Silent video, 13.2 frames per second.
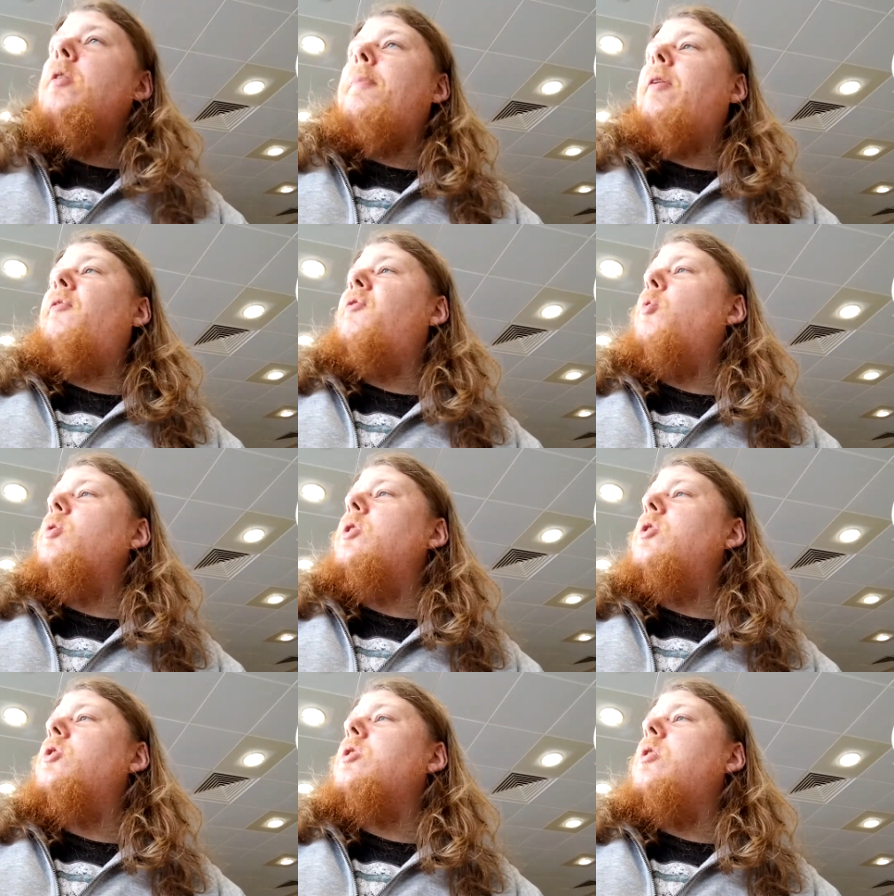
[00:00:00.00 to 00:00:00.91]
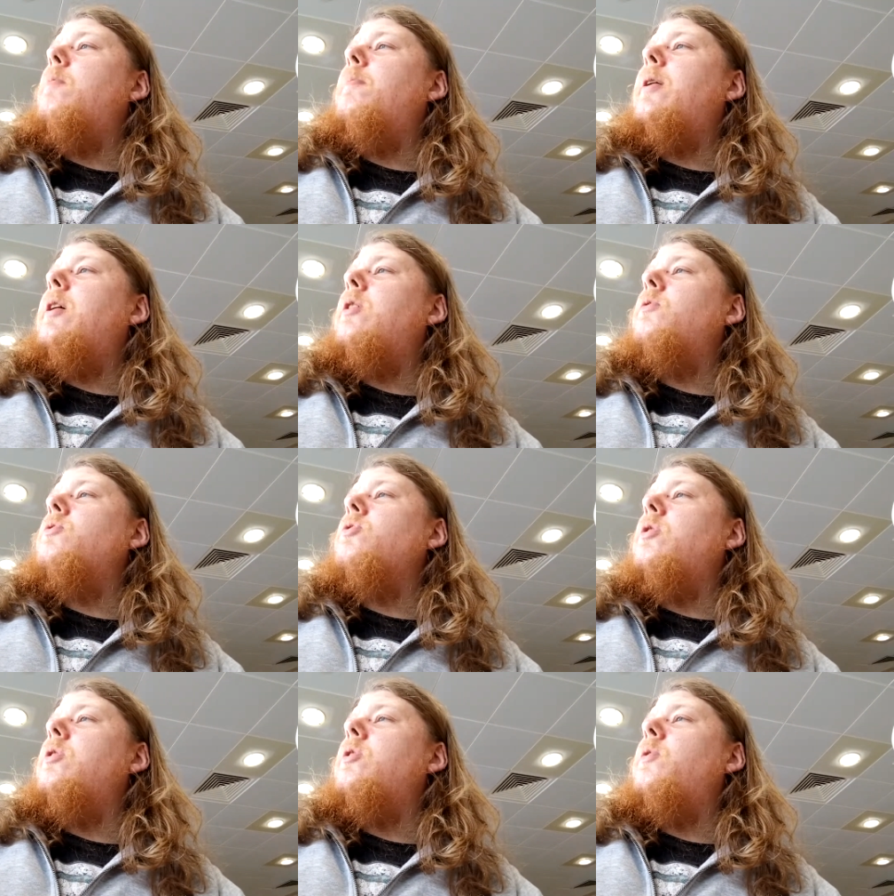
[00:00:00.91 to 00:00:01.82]
about four years ago, Matt and I
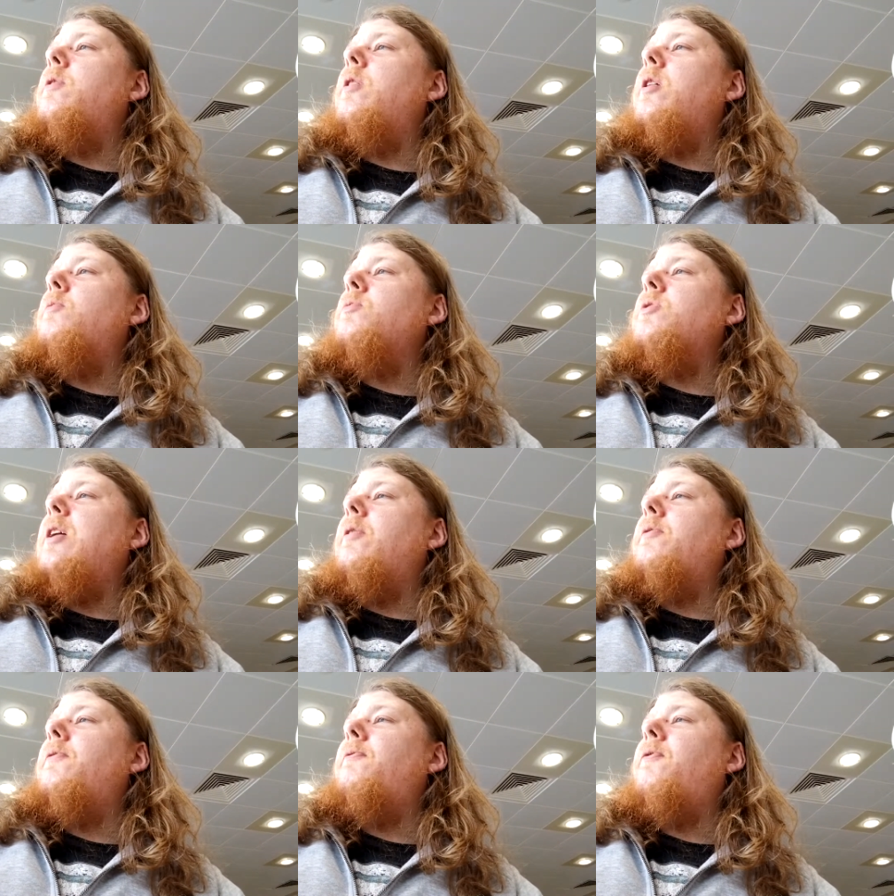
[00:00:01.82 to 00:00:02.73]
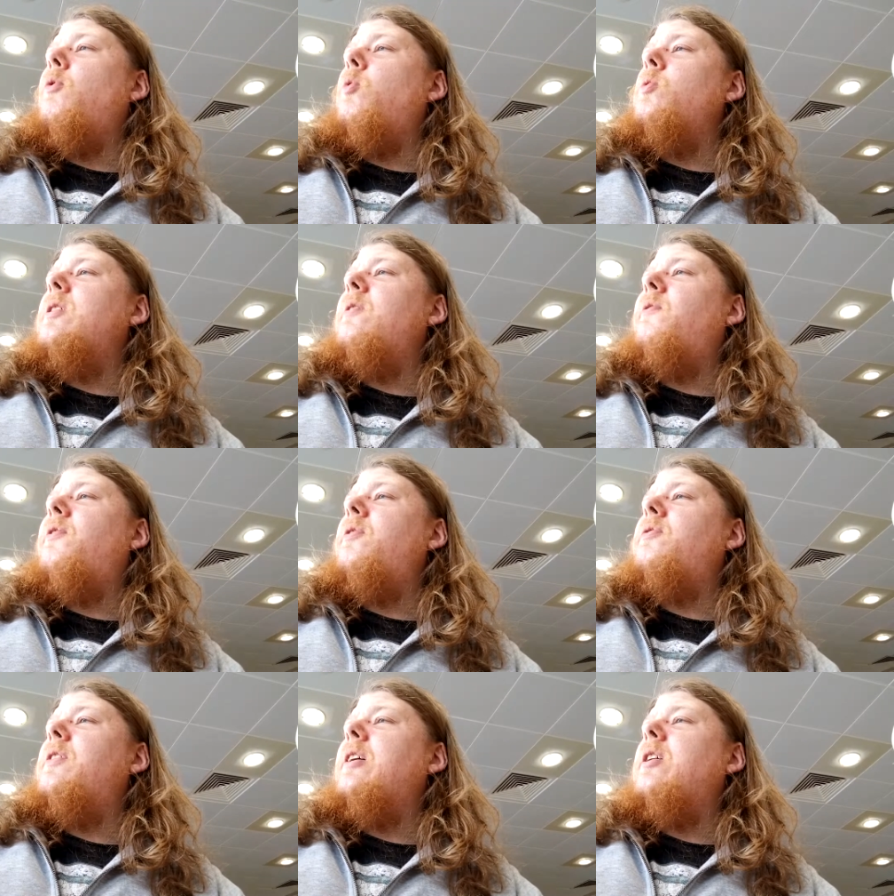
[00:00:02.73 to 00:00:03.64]
was on doing like, was that 40,
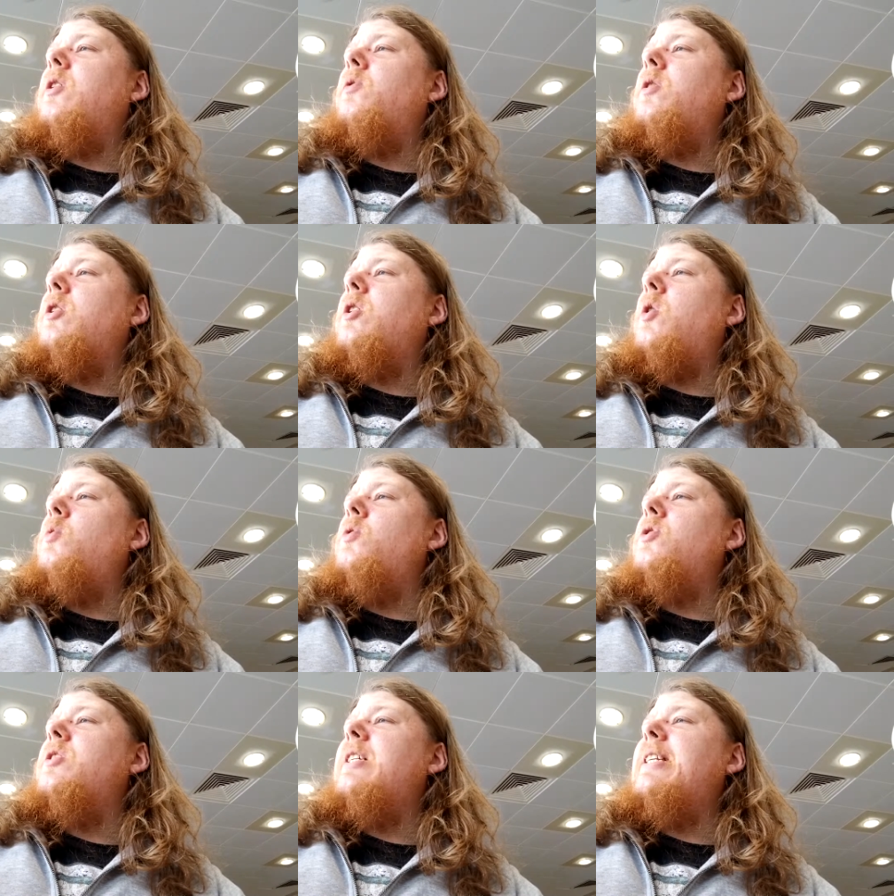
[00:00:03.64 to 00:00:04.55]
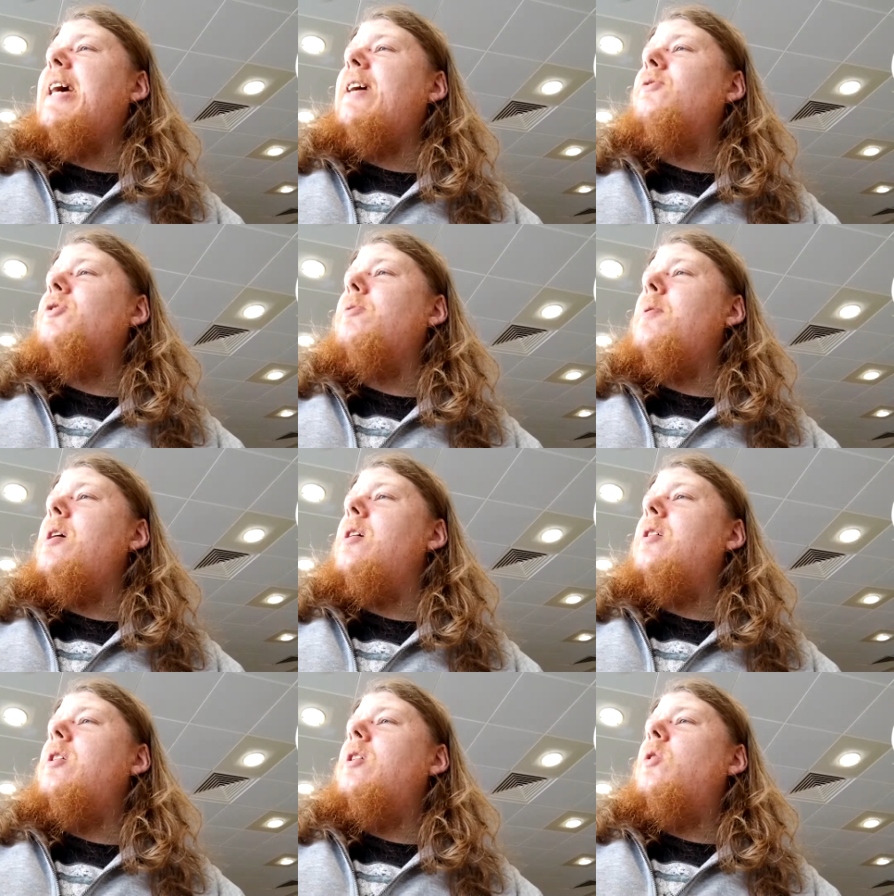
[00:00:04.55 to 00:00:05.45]
50 Coca Colas a day or something
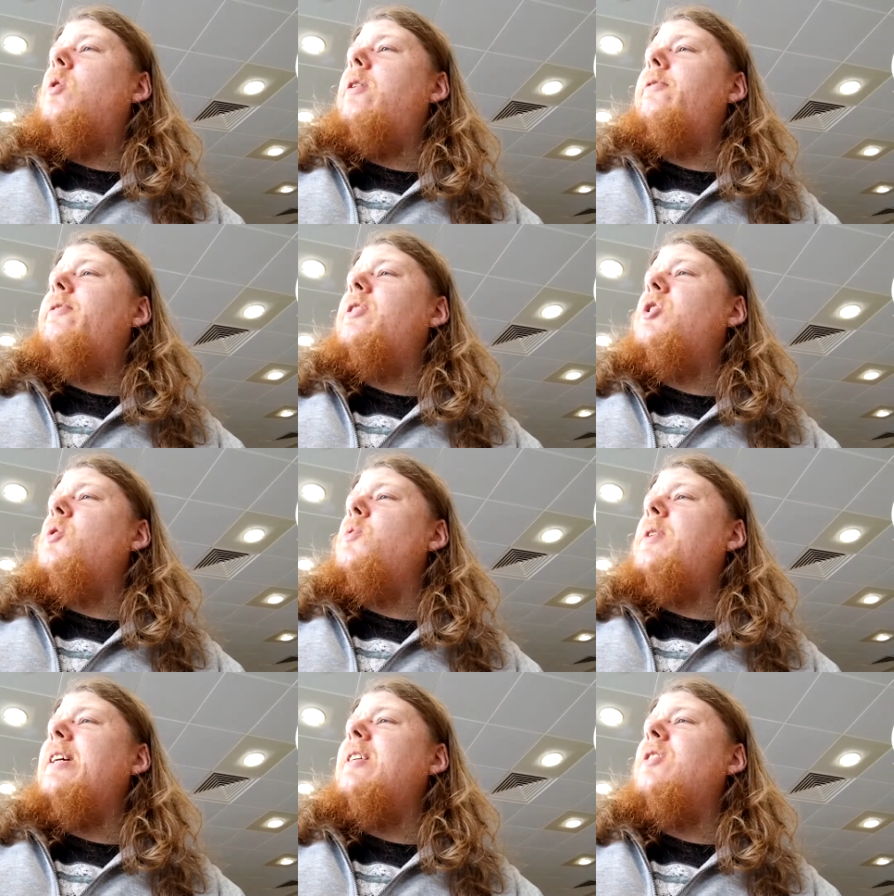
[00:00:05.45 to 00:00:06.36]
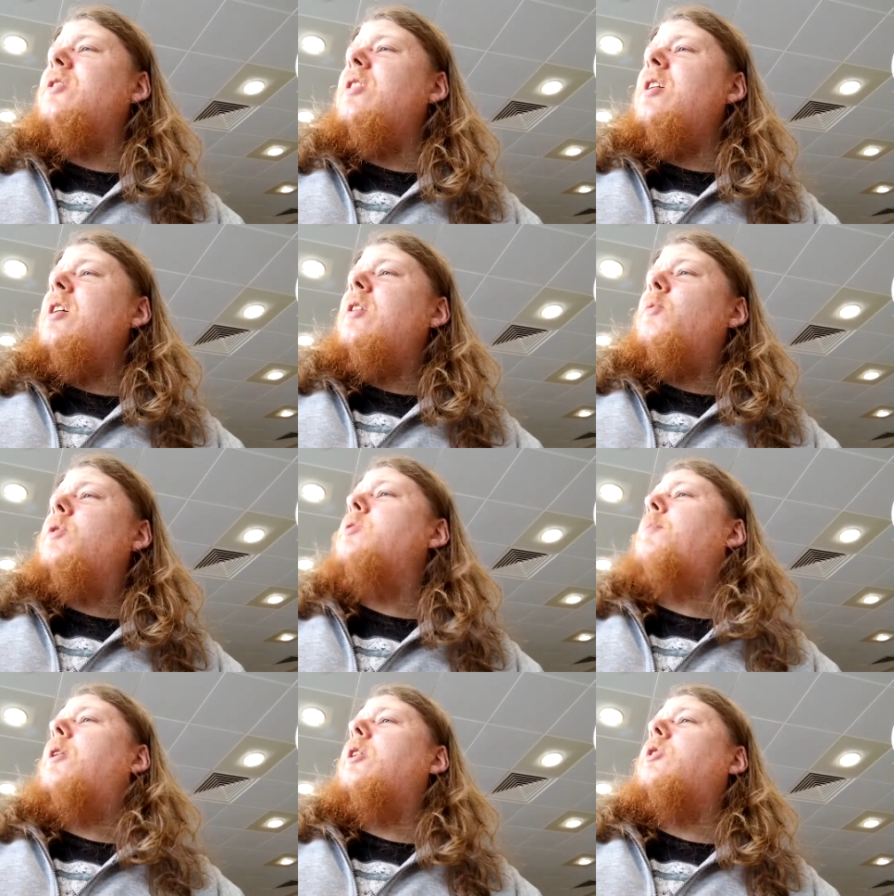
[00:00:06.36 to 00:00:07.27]
like that? Every two days. We
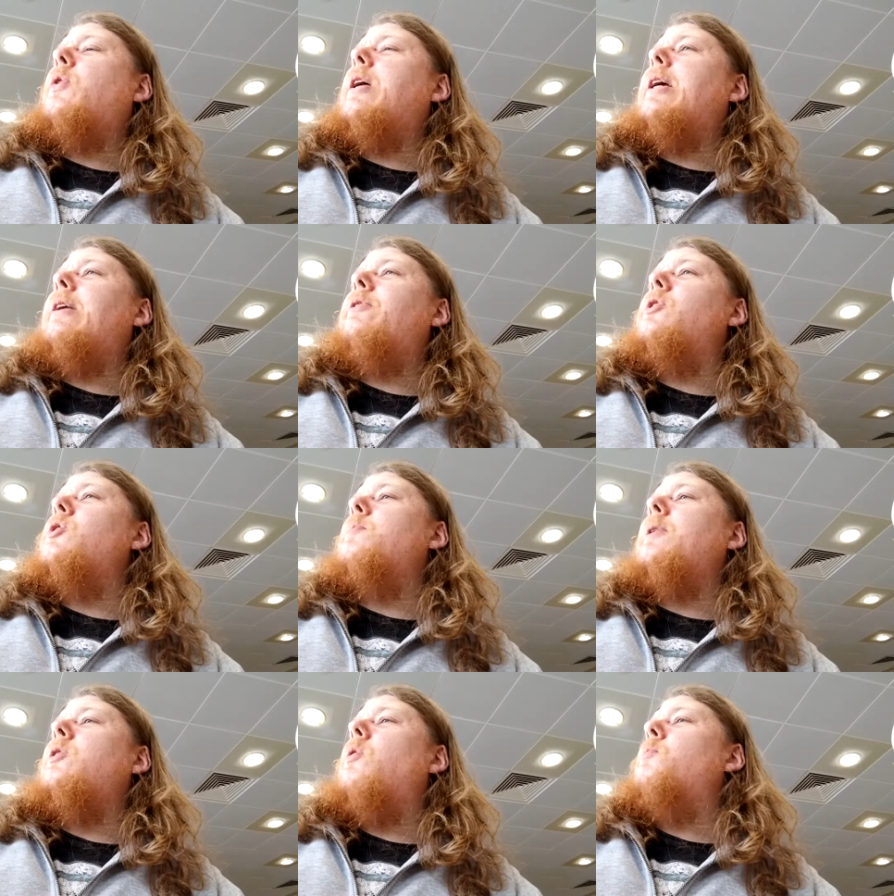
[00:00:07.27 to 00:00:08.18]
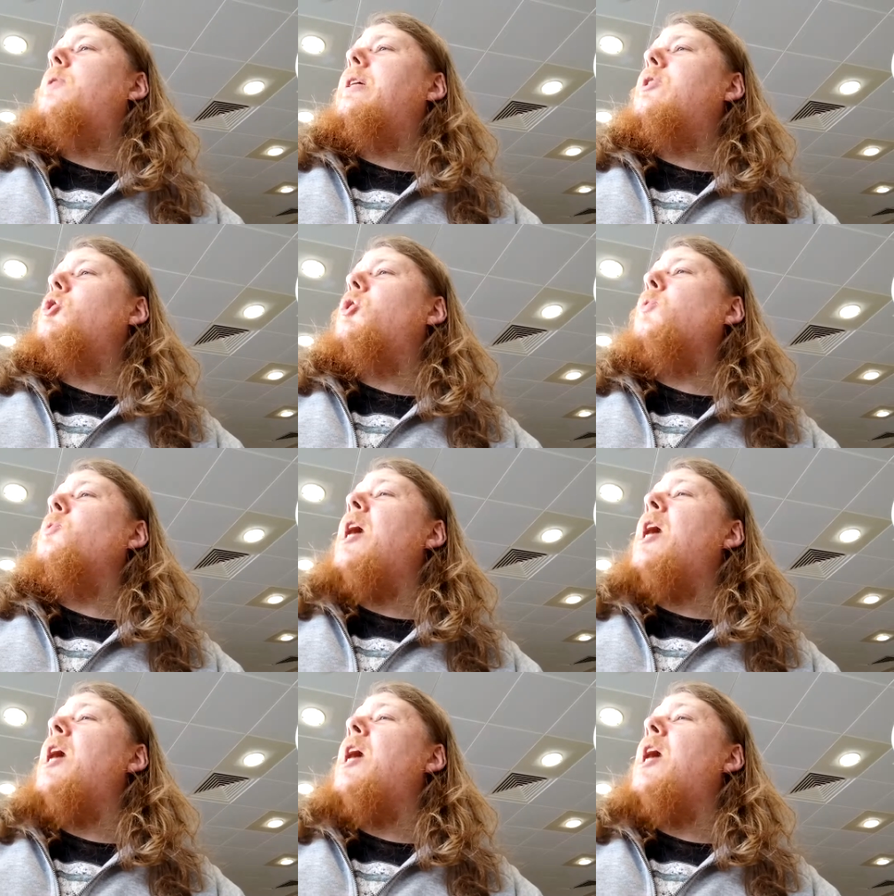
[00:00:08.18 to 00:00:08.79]
just bought a crate and it used to be gone within two